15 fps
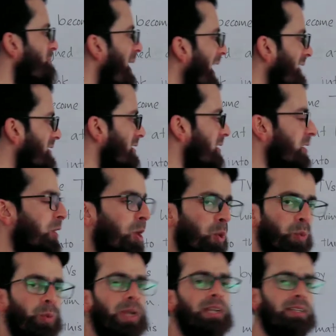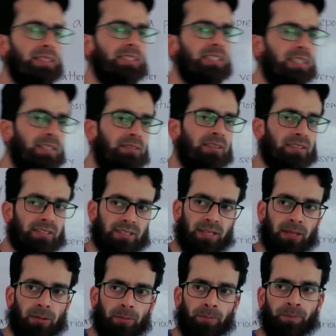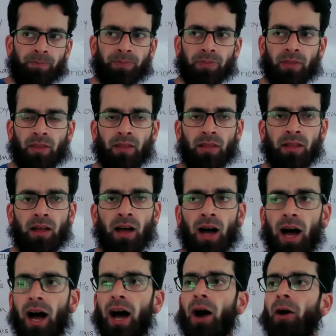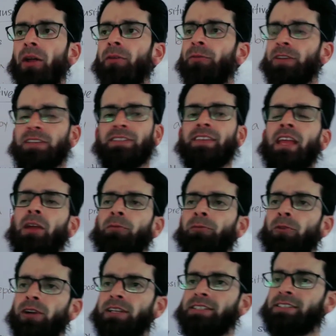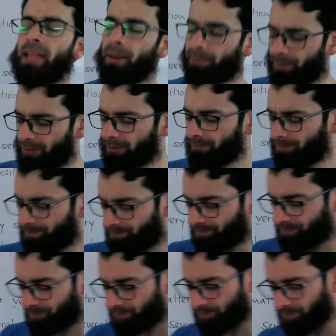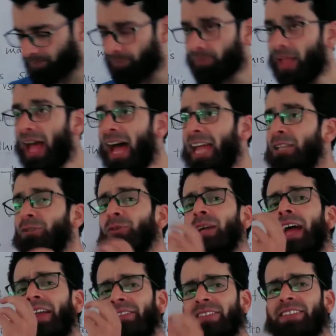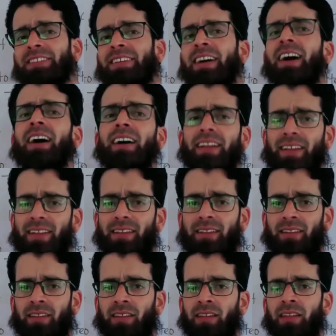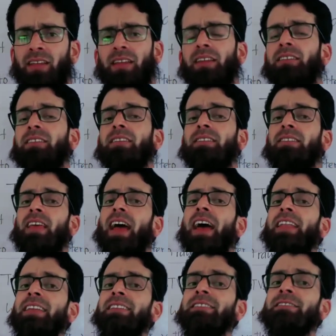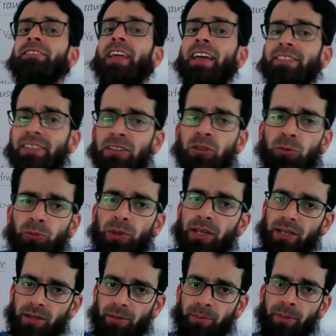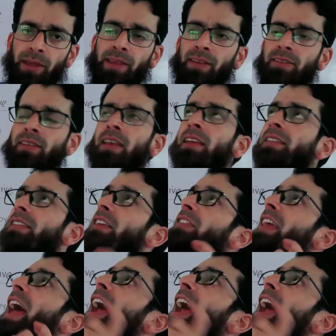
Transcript: matter very seriously. If I say, for example, I look at the sky, it is an intransitive verb because this